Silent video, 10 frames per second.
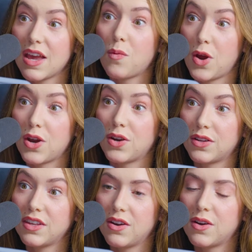like
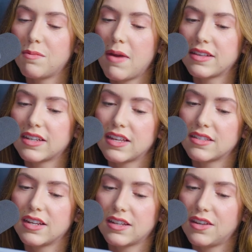where you're
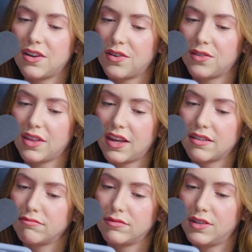masochistic, you know,
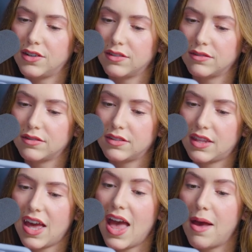like you're
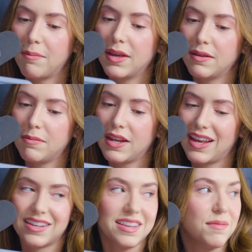the M in
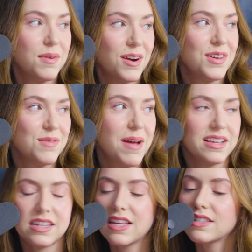BDSM. Are you a
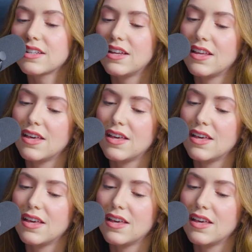masochist?